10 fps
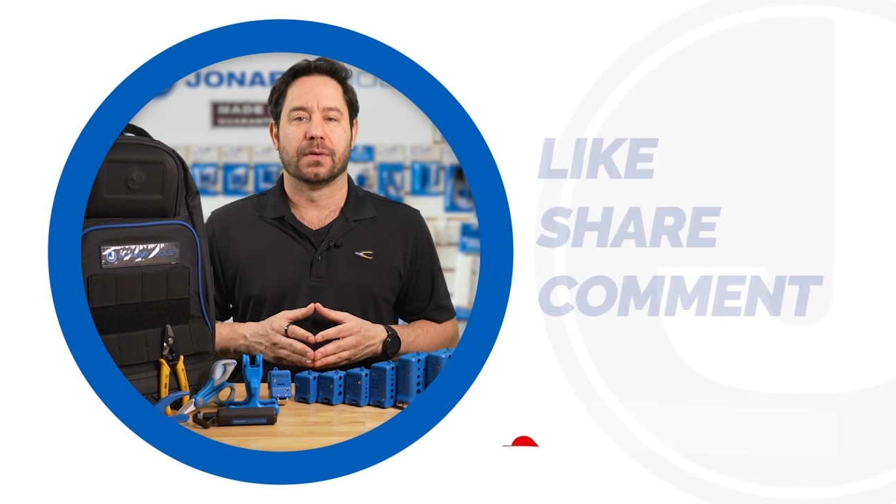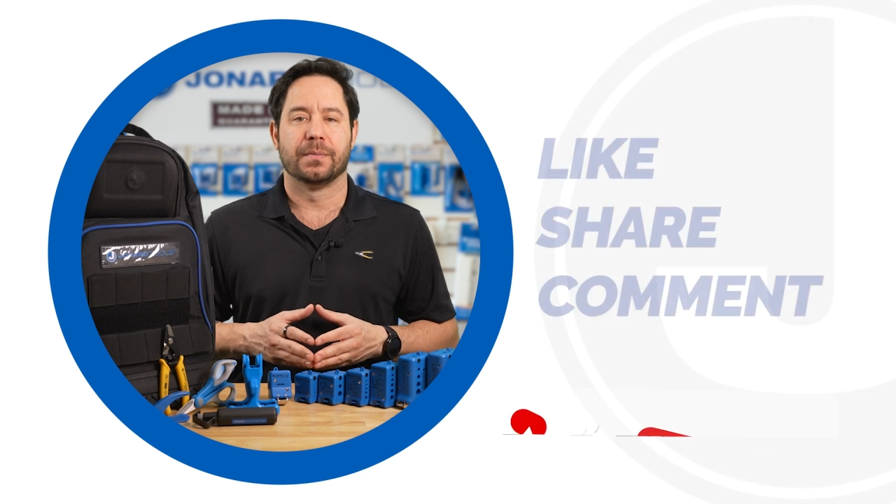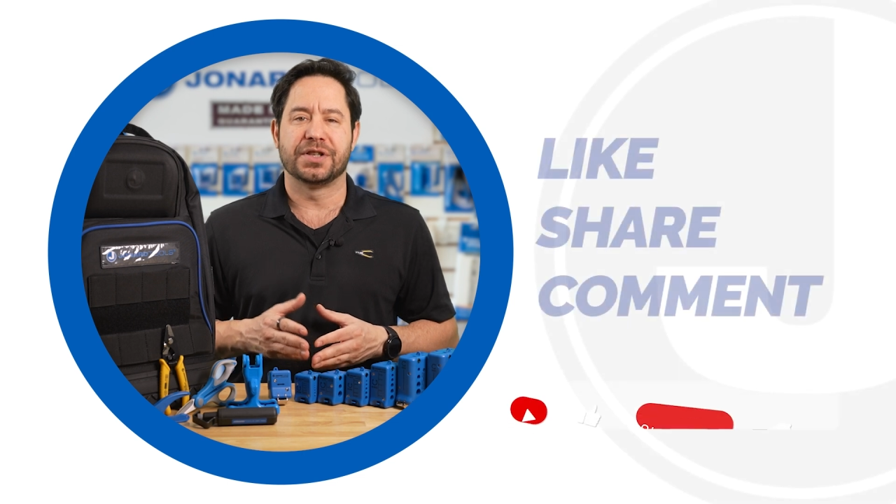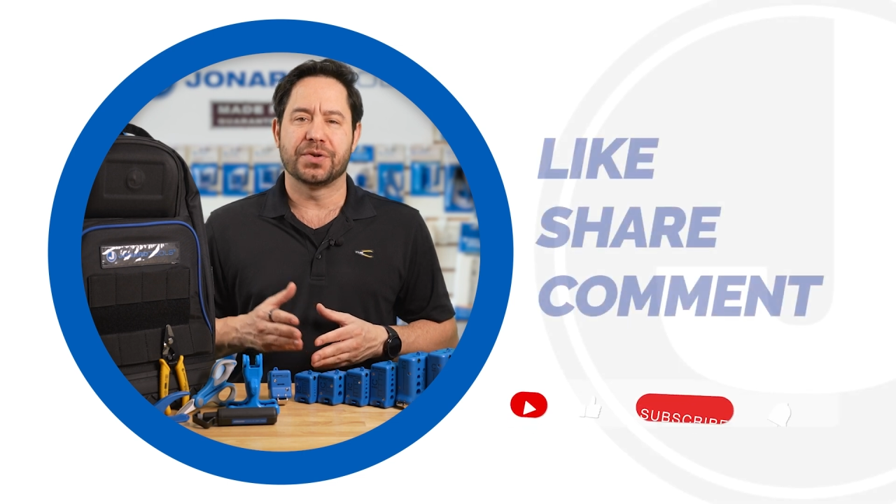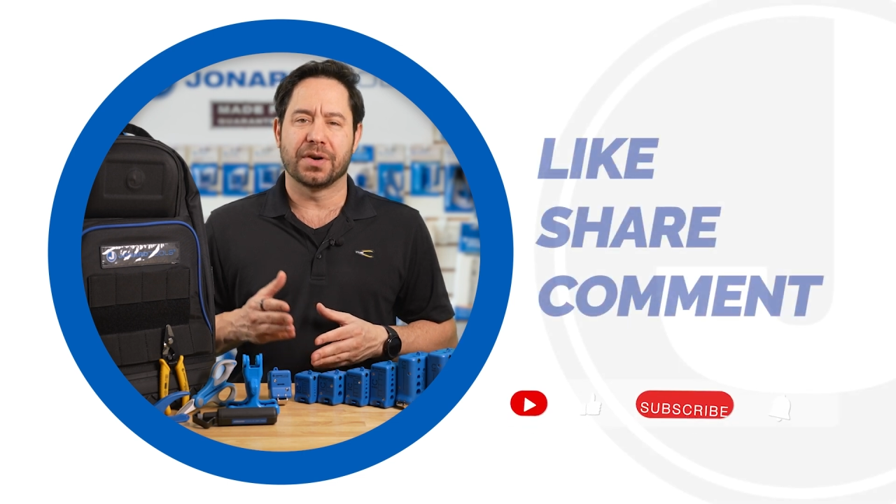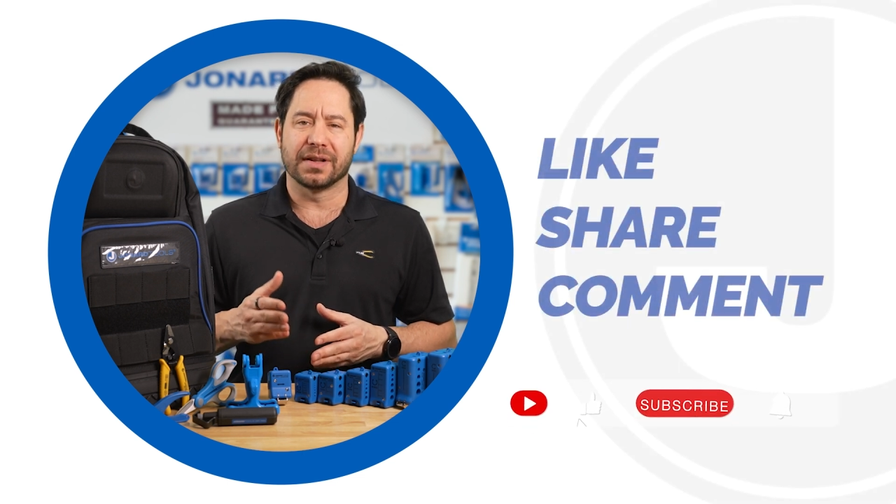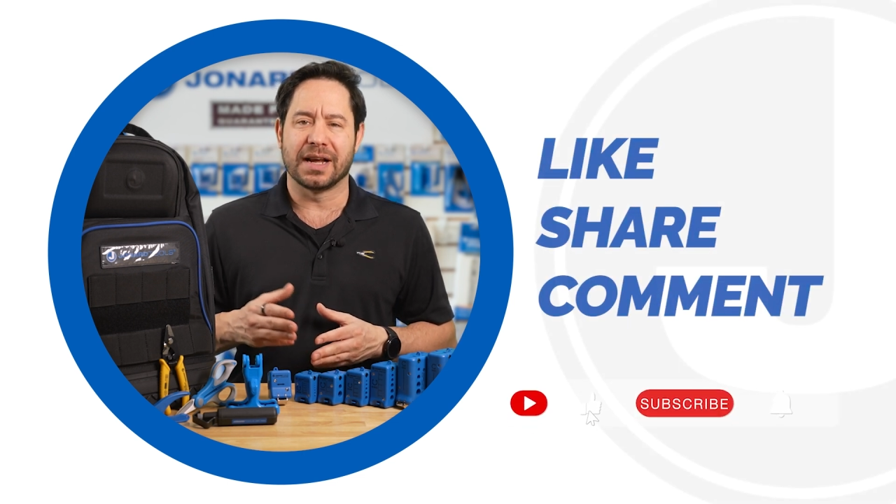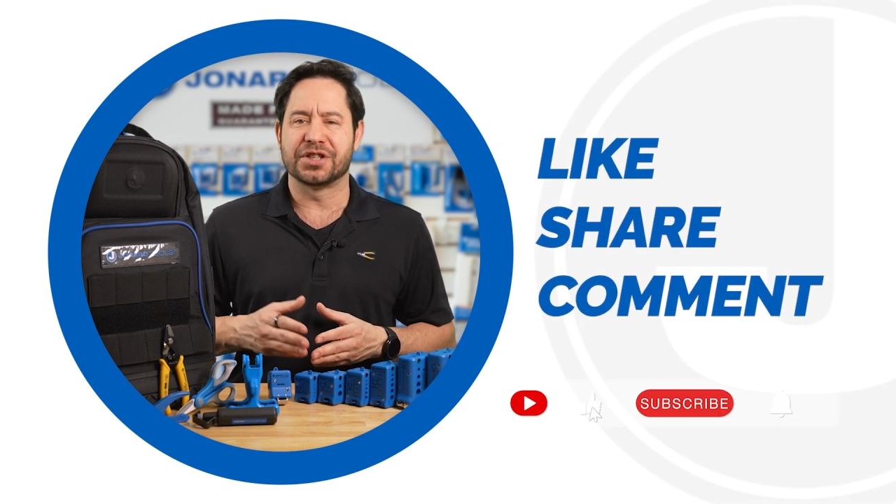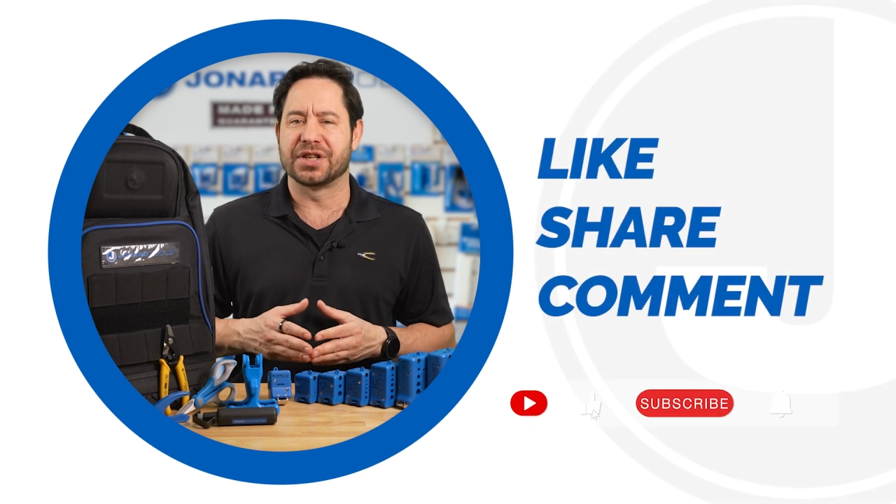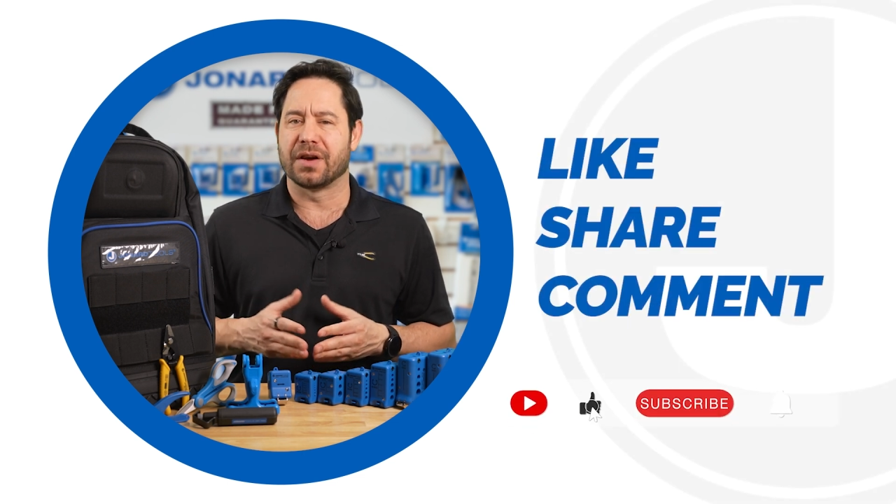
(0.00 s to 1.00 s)
Be sure to
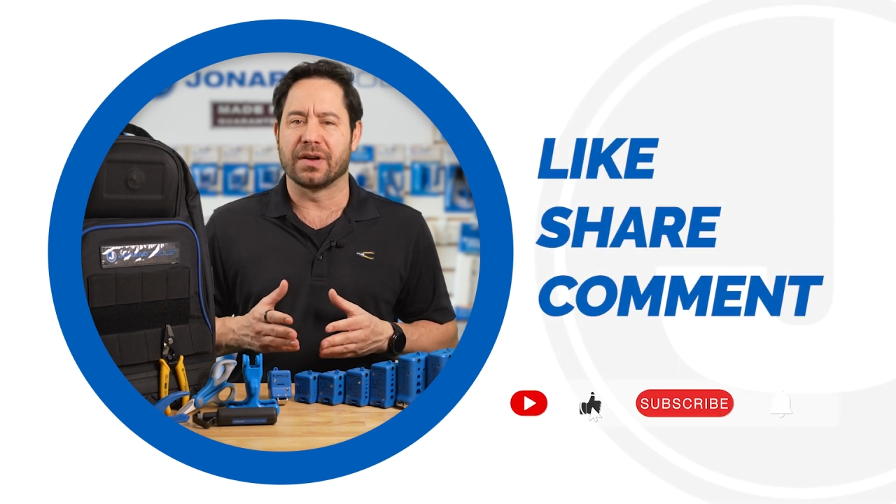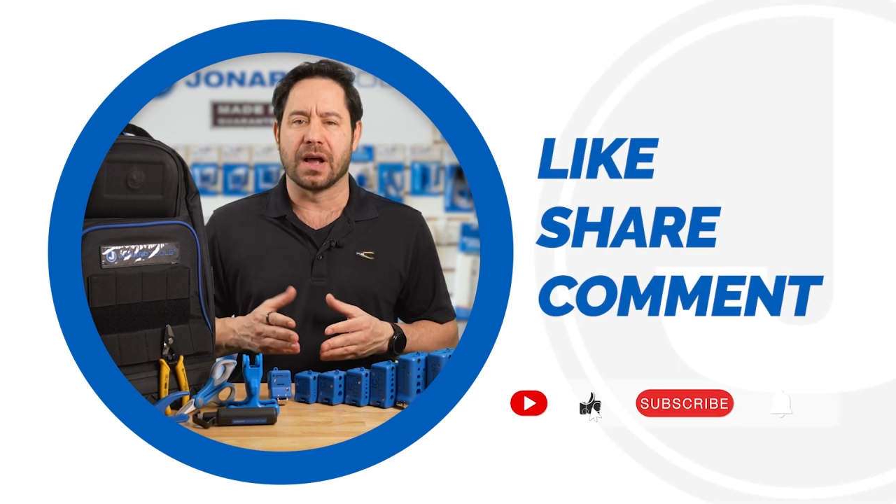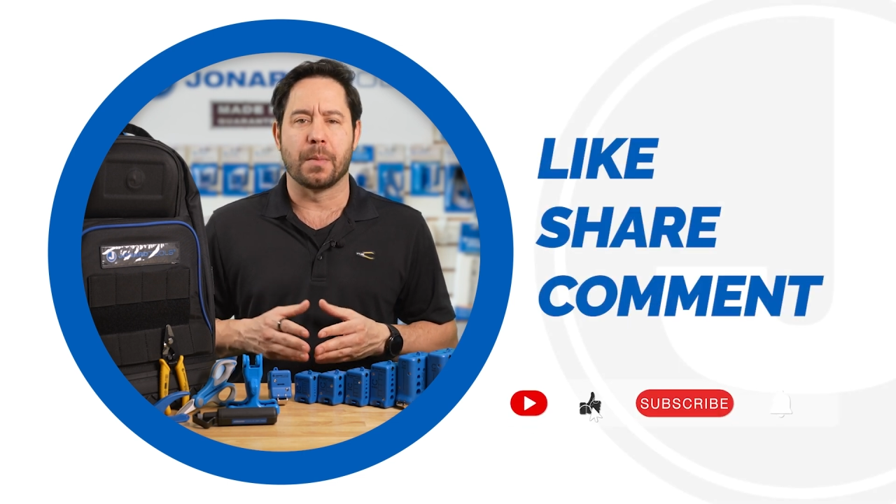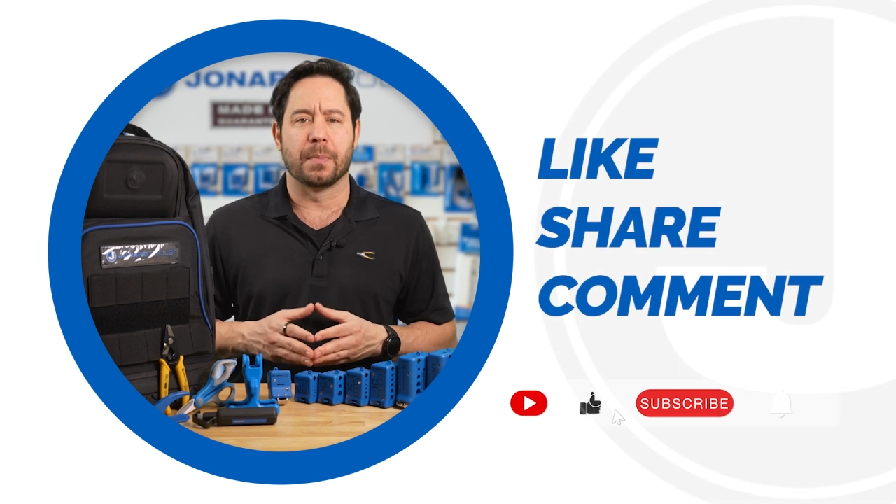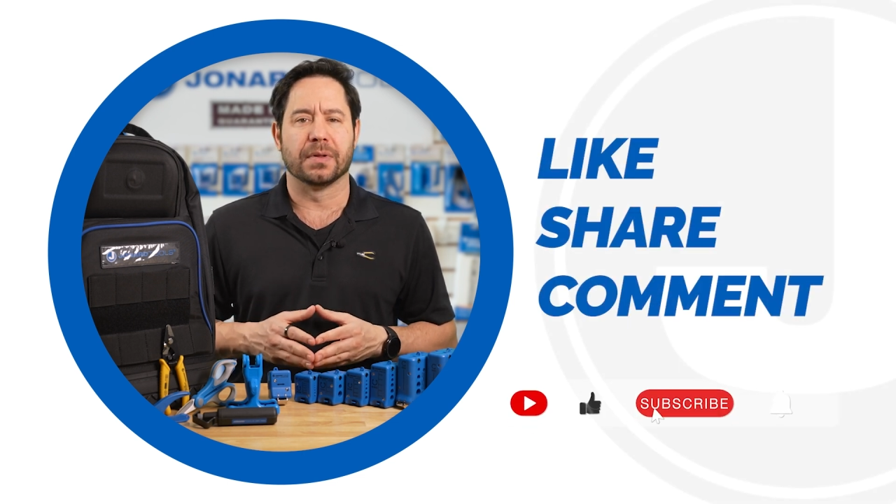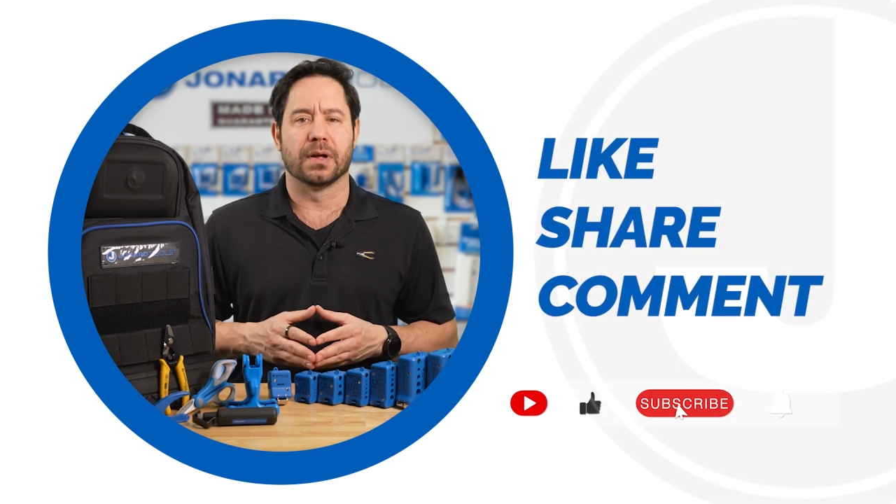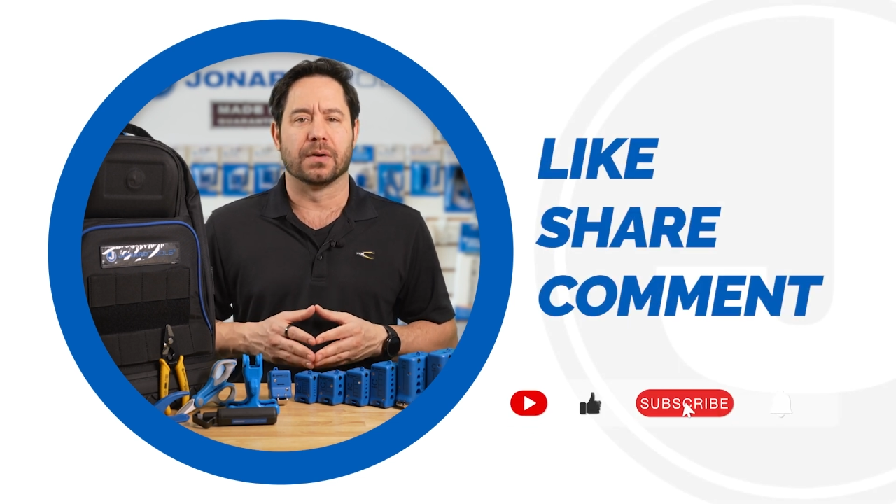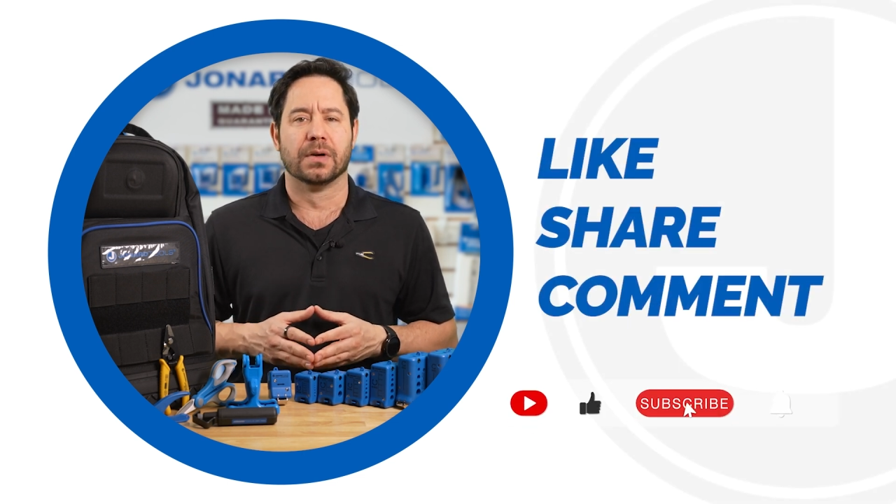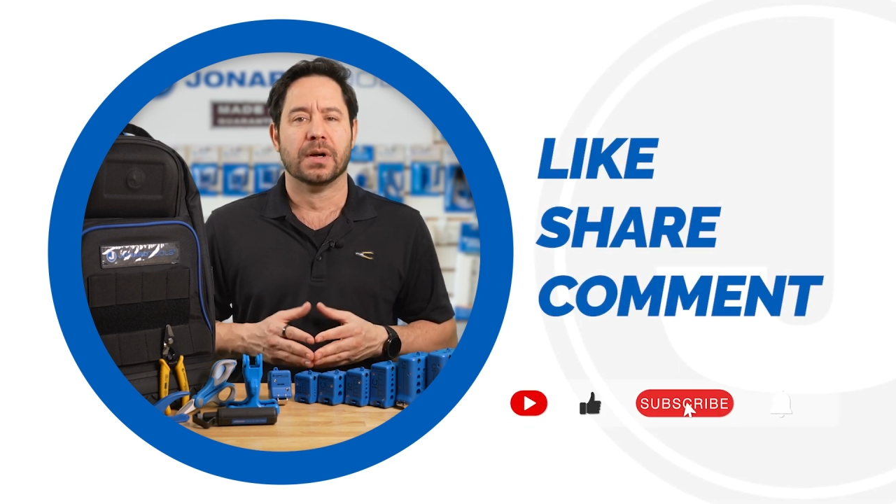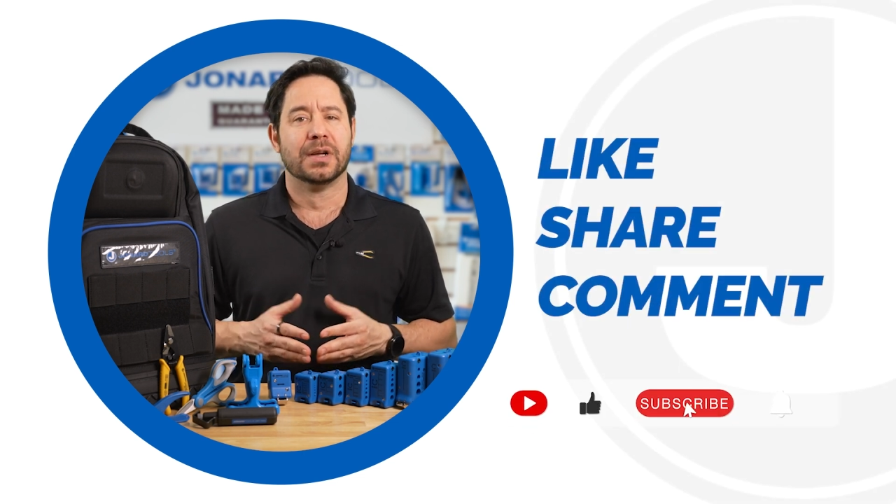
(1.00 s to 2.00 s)
like, share, and comment below.